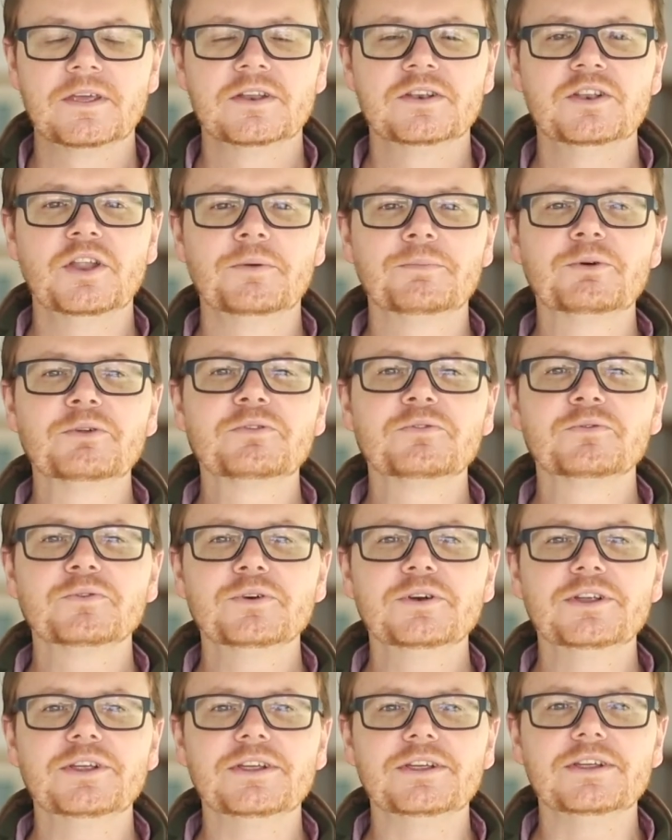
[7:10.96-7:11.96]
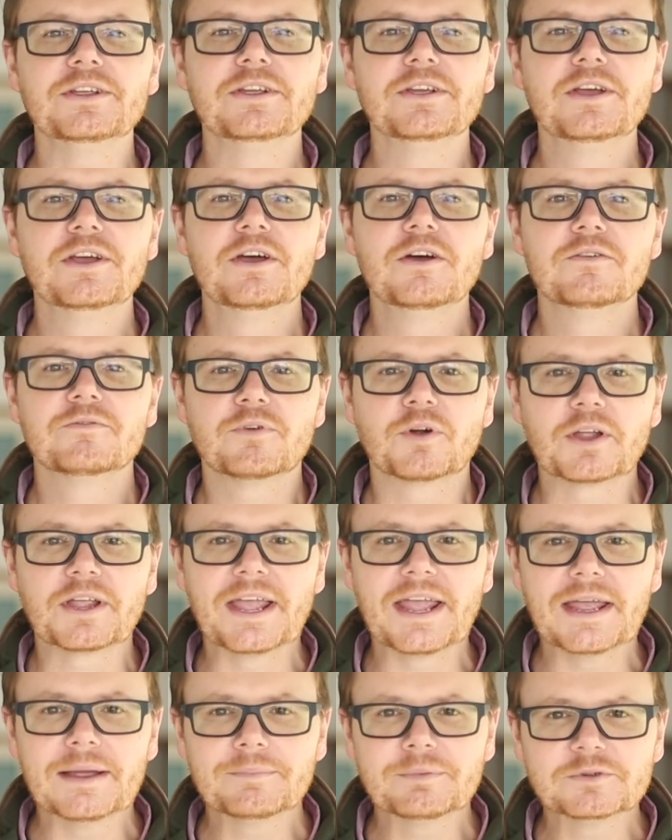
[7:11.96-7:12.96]
Number three, for
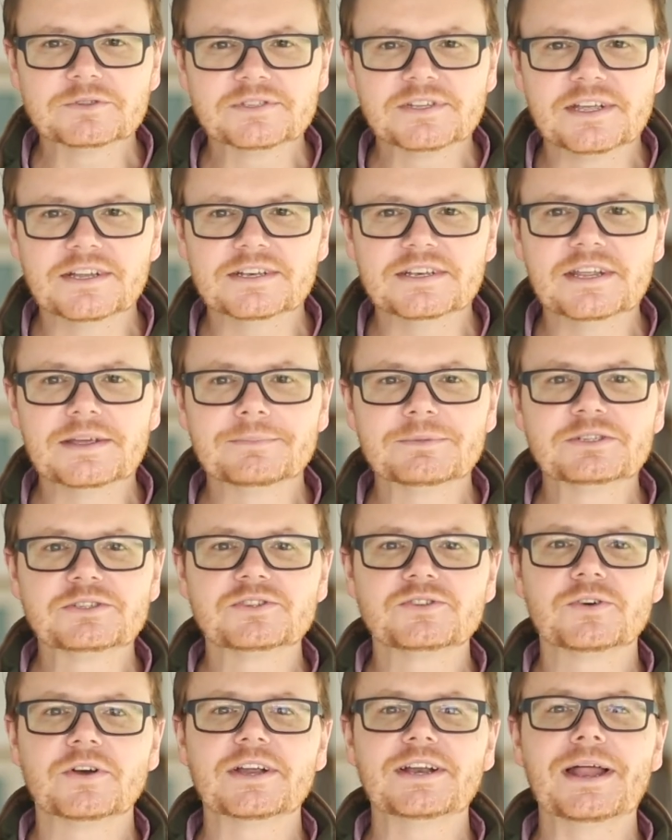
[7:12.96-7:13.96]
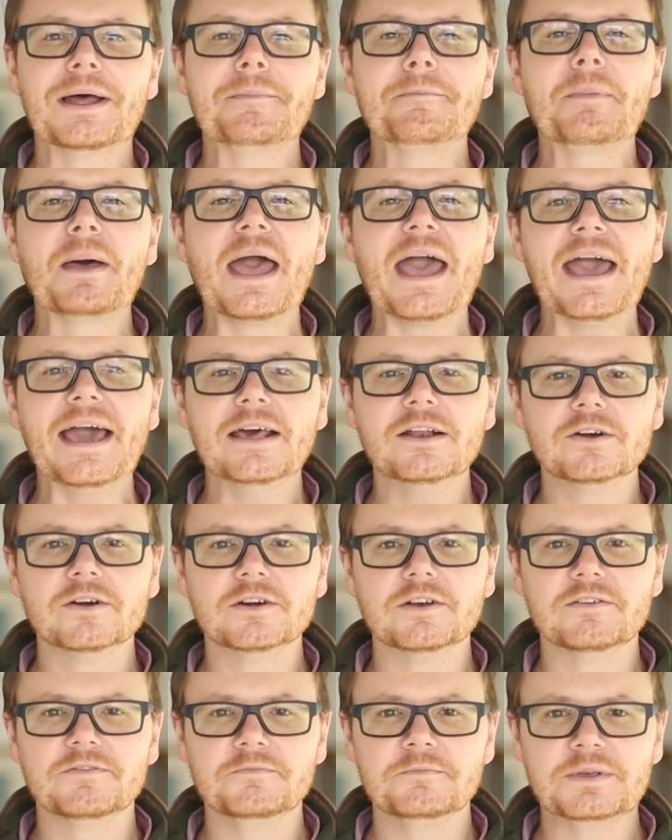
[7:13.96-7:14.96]
campers that demonstrate a
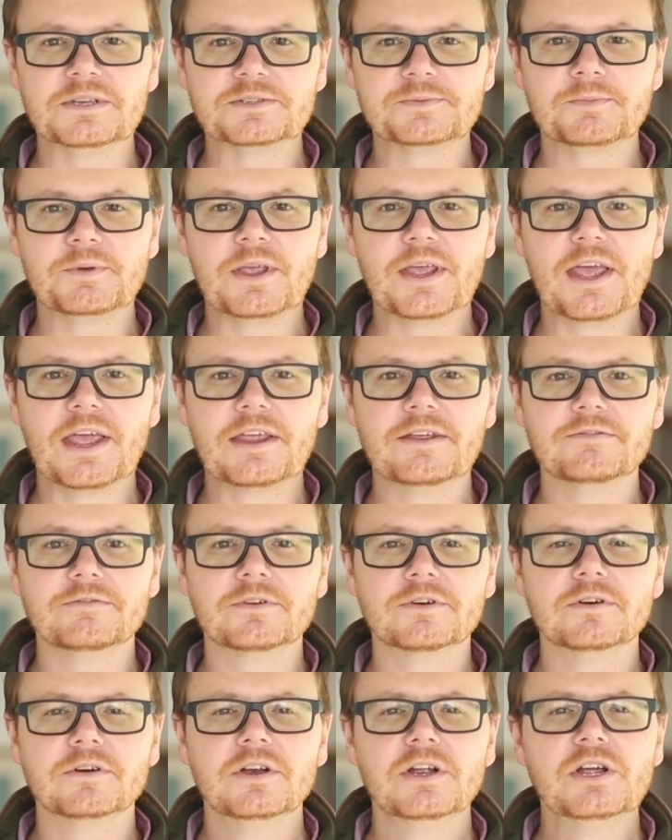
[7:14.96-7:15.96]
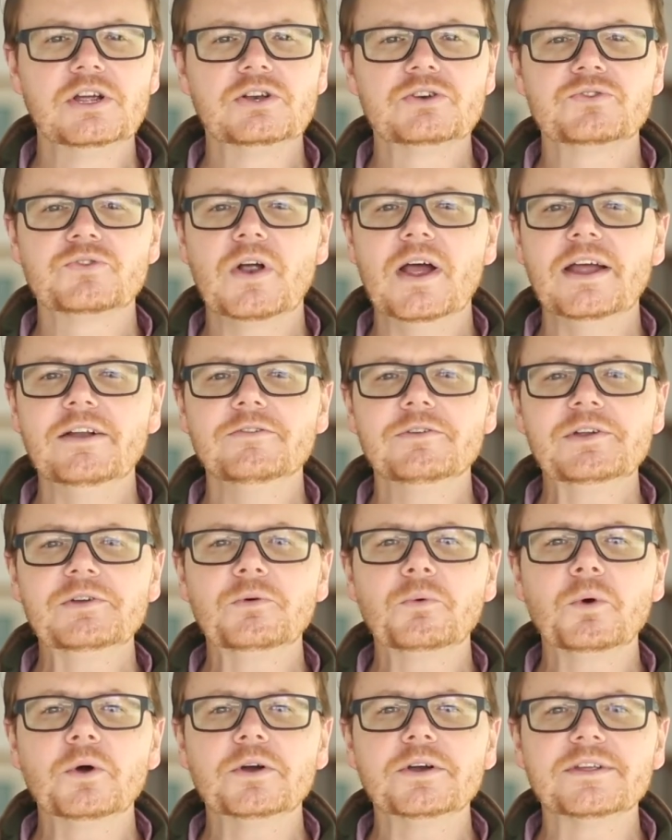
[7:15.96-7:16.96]
pattern of misbehavior, try
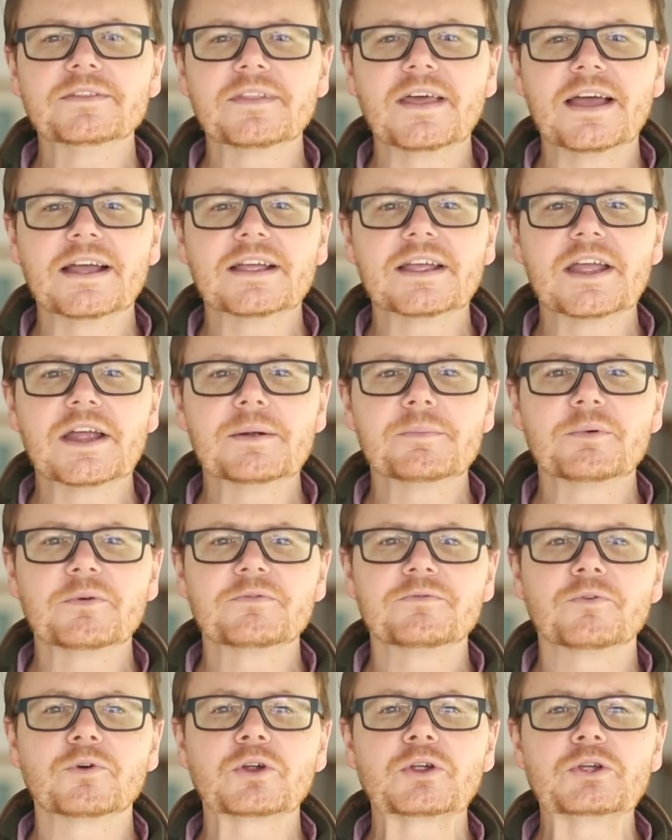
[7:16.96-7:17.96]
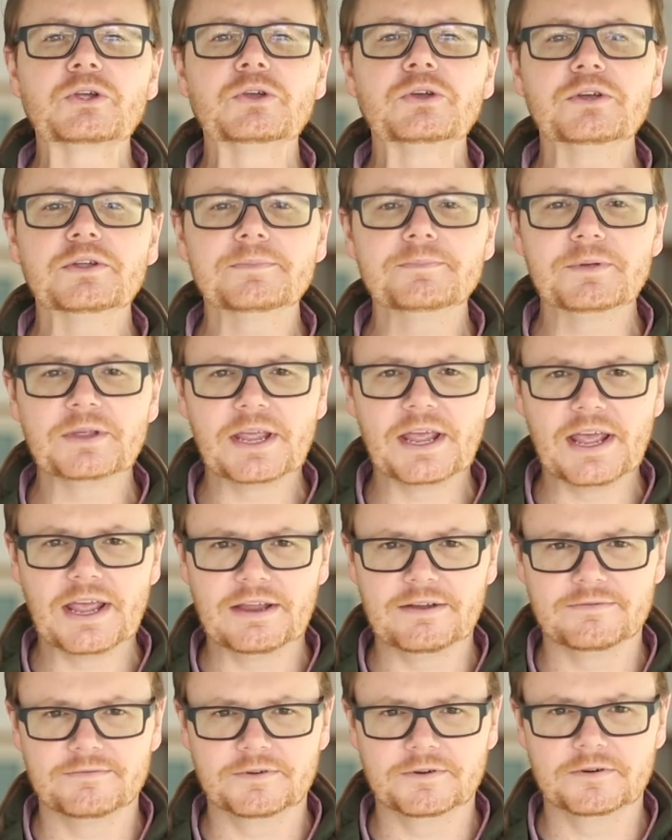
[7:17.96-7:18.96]
rewarding that camper for good
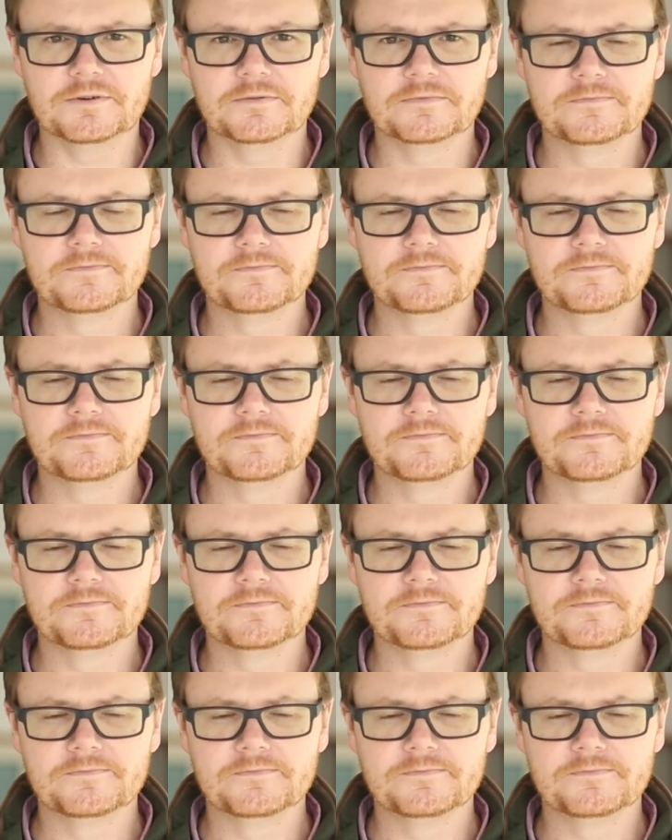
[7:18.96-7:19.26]
behavior.